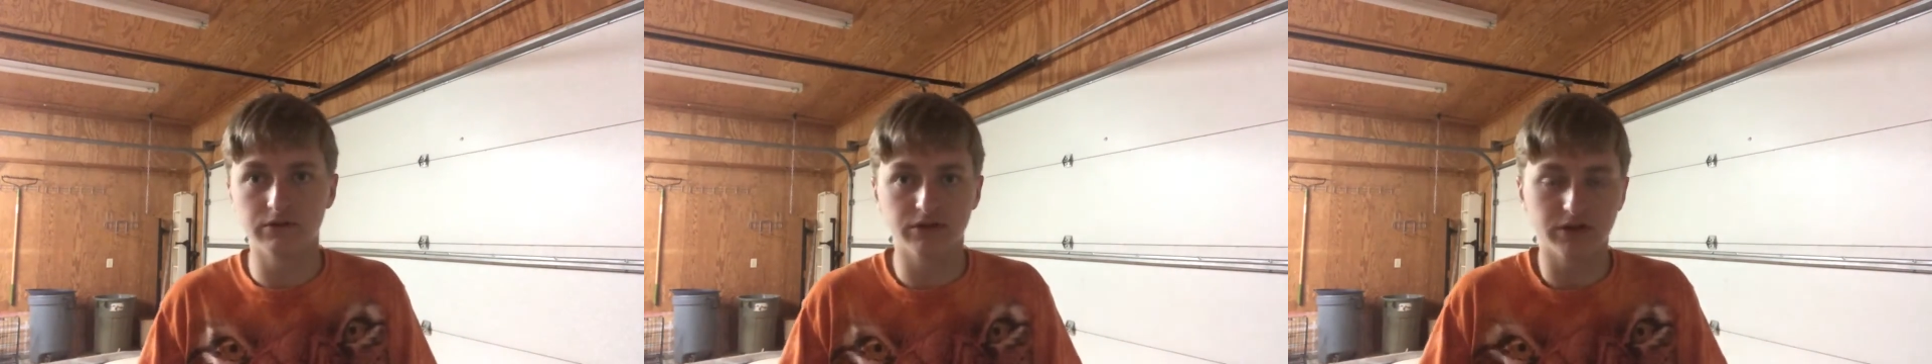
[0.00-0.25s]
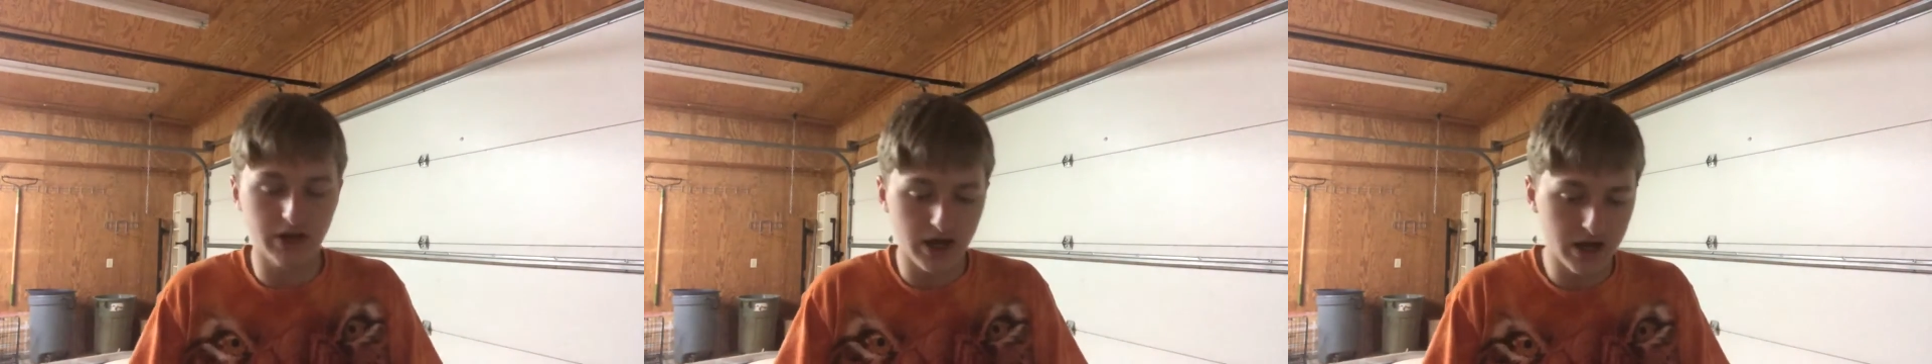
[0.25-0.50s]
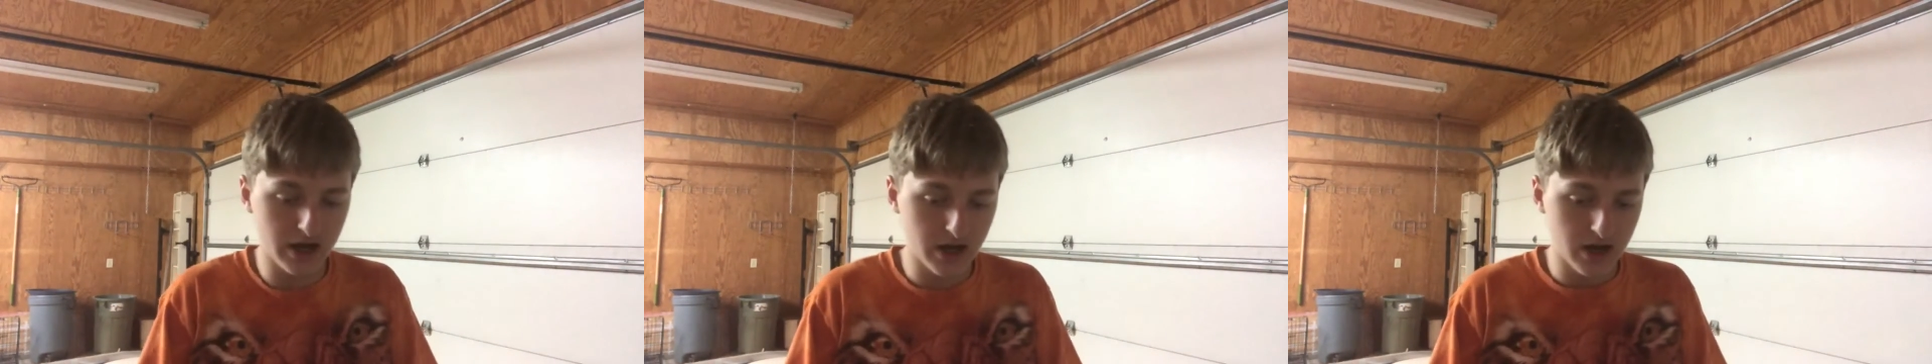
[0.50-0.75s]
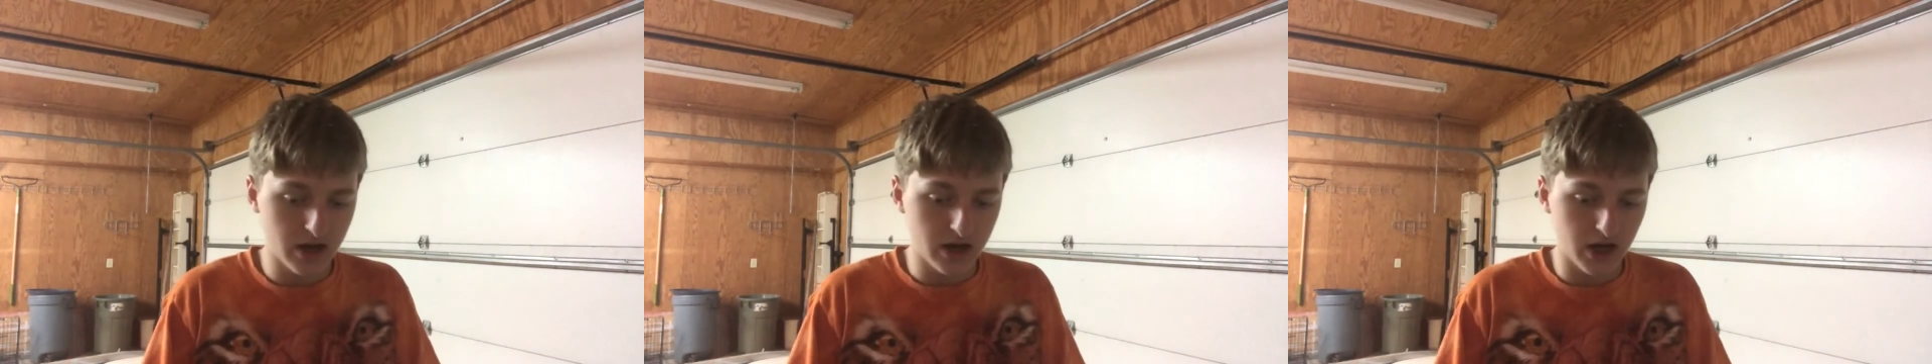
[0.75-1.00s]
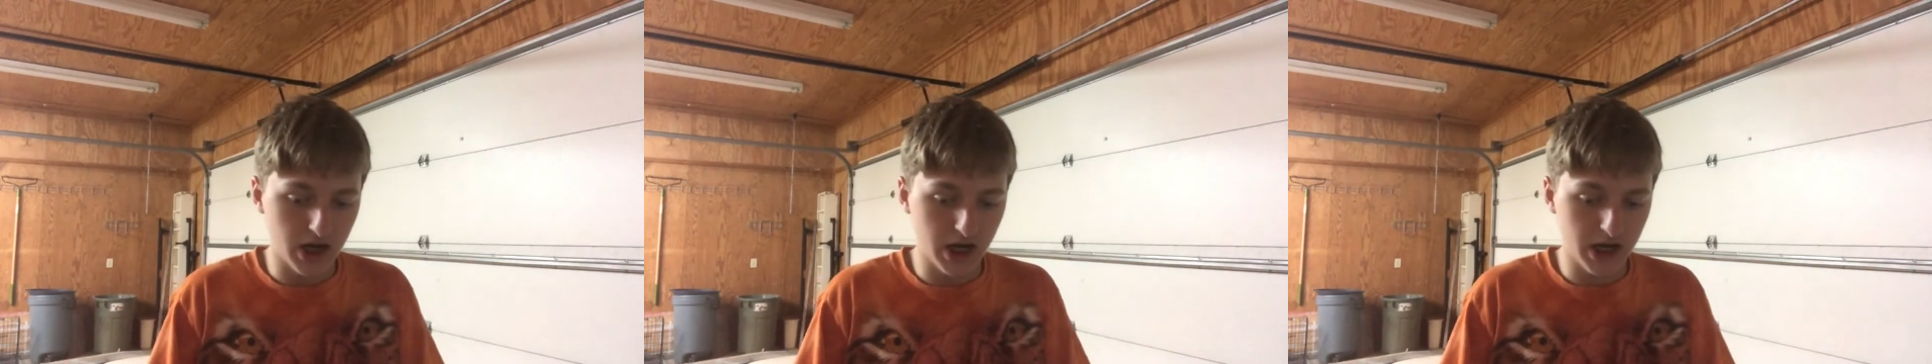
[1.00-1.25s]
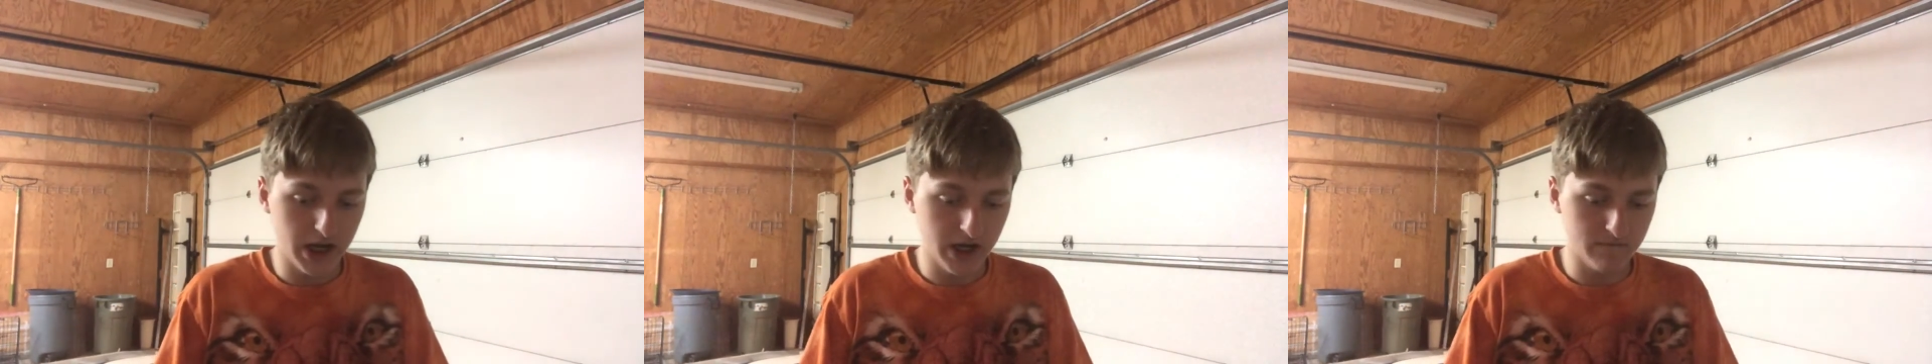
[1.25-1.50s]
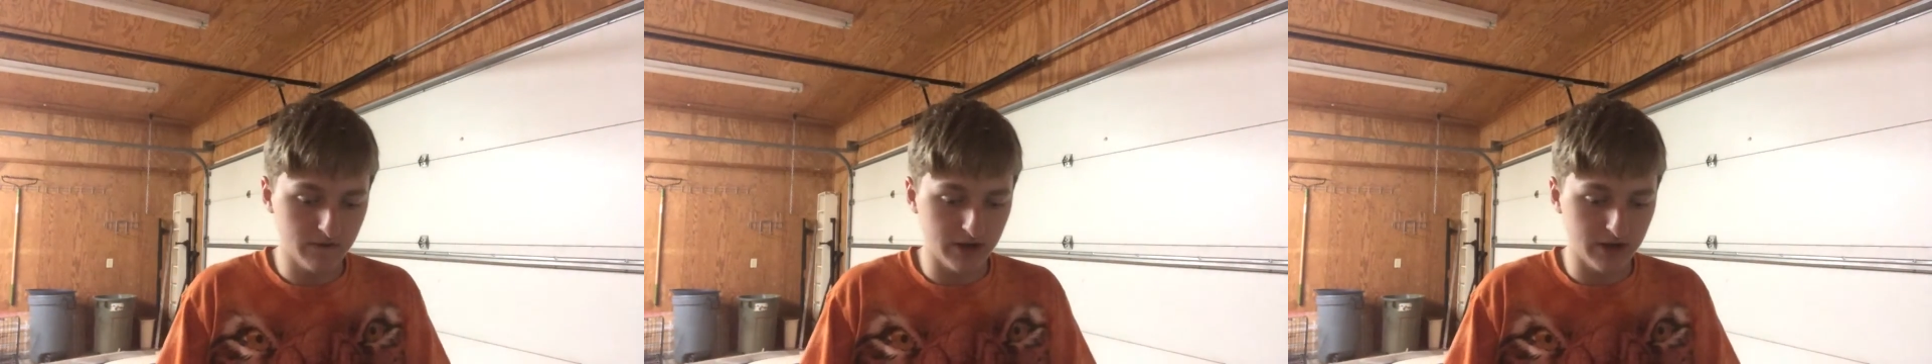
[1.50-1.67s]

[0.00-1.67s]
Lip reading: And today, I have